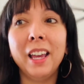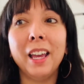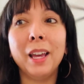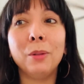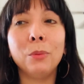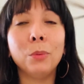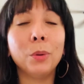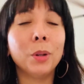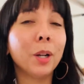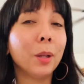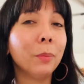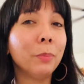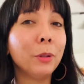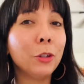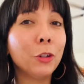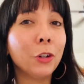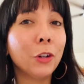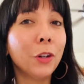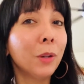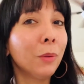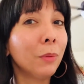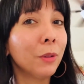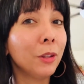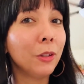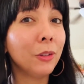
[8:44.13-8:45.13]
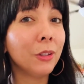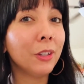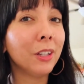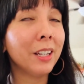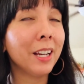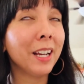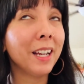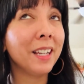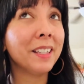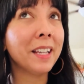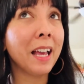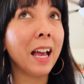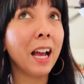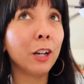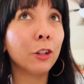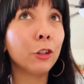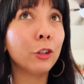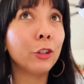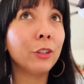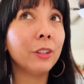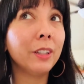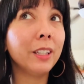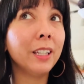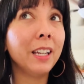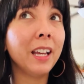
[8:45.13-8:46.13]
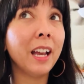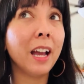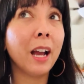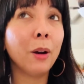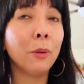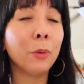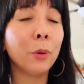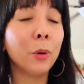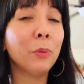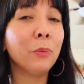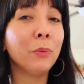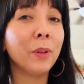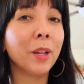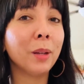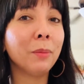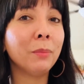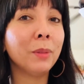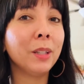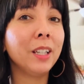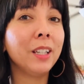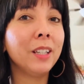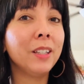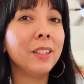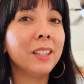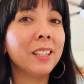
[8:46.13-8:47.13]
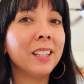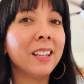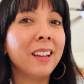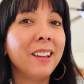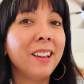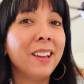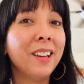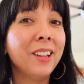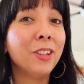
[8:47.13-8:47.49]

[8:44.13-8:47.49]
And what I'll be sharing with you today is actually our family's